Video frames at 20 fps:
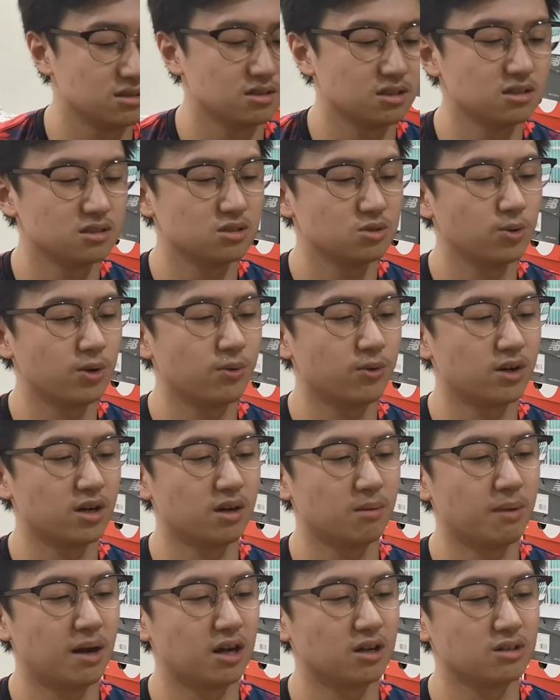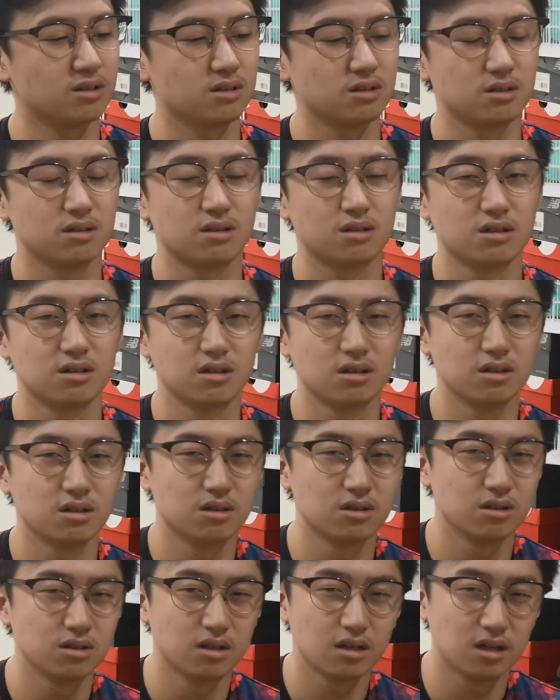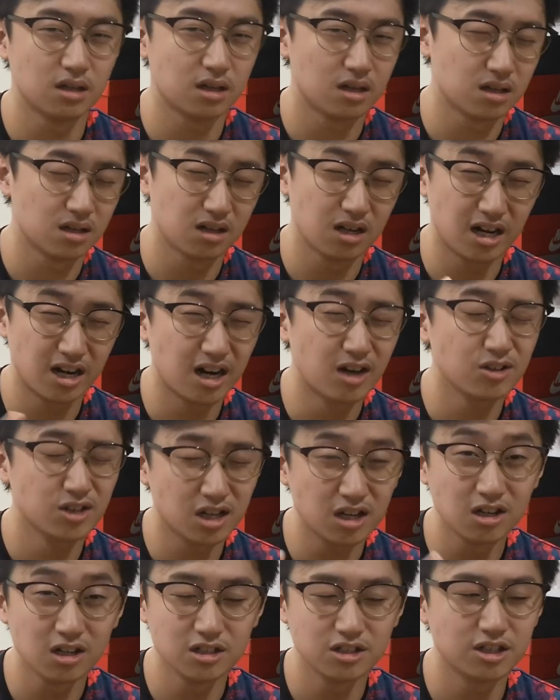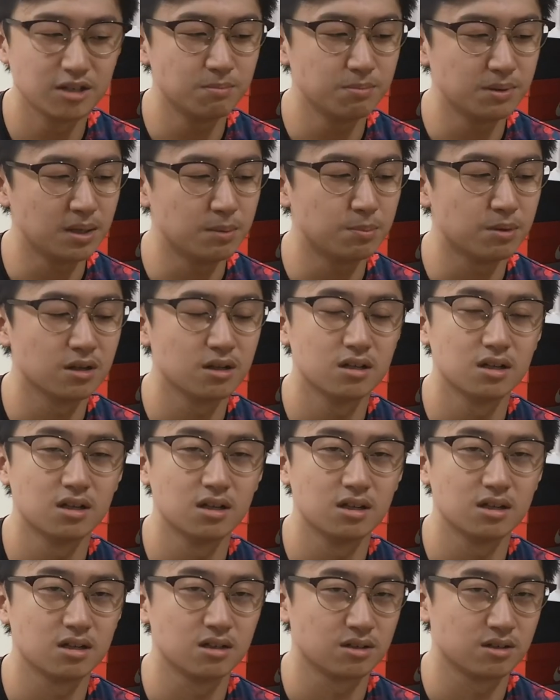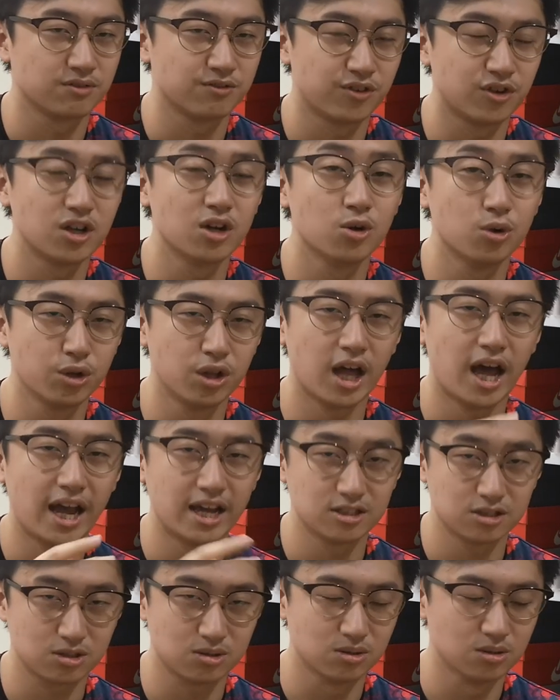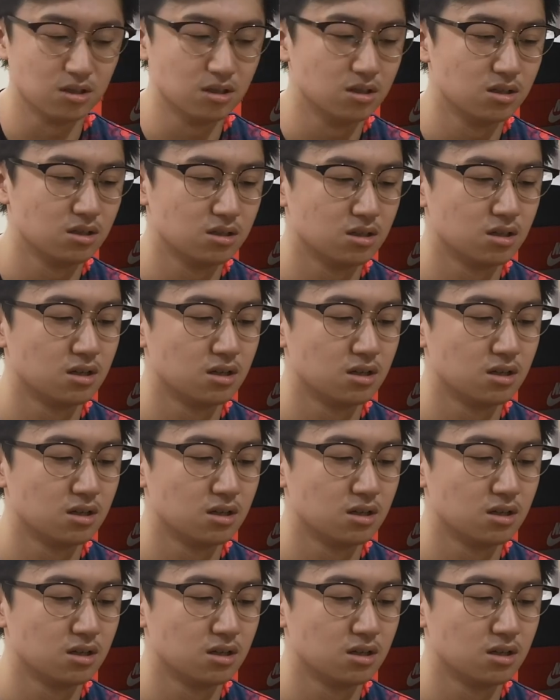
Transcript: Since we were about around 100 people for the whole high school,